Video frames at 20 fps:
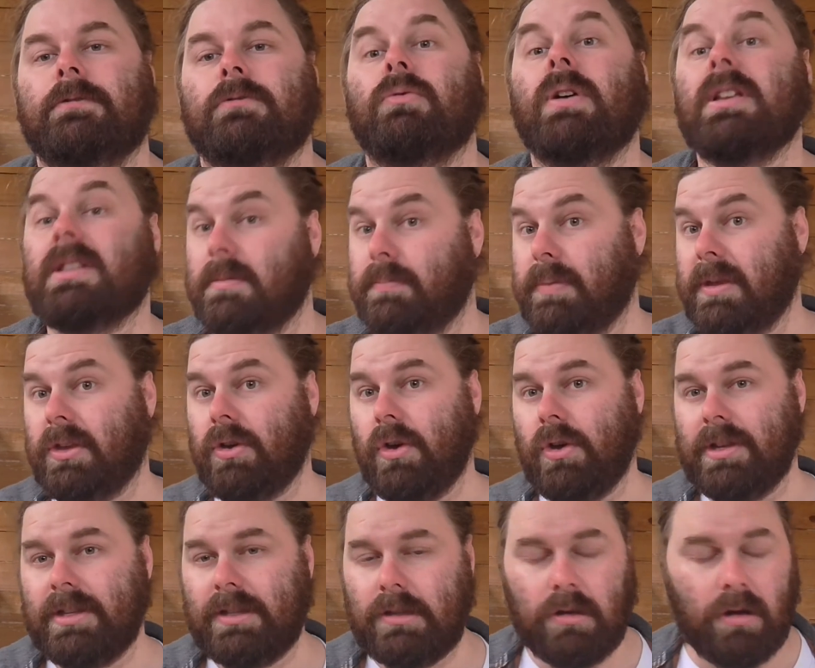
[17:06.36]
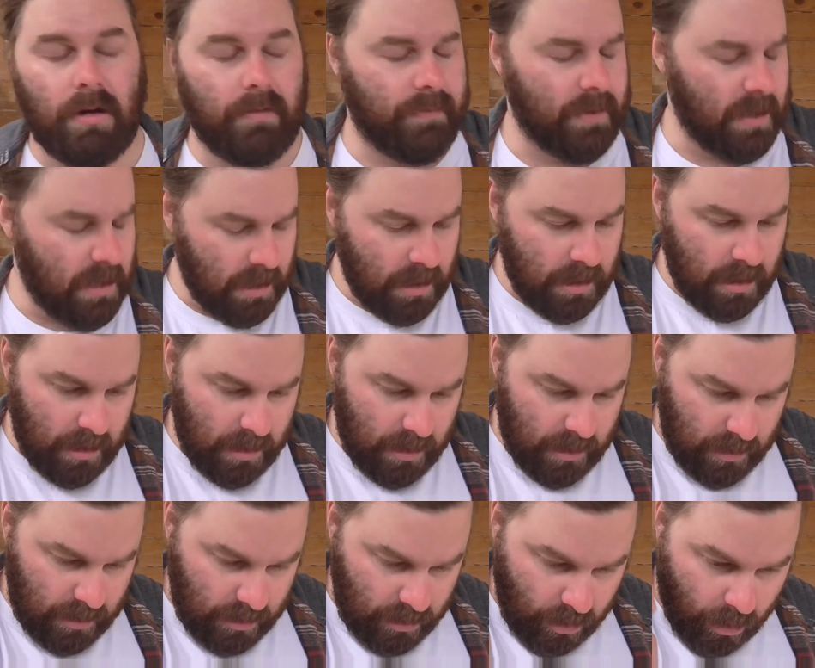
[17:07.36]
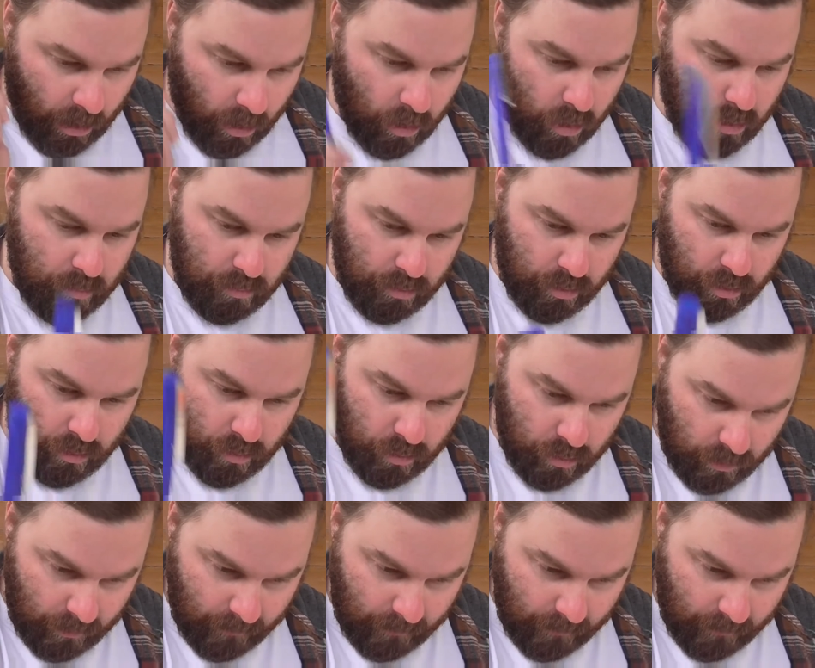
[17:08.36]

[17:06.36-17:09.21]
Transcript: recipe courtesy of Homebrew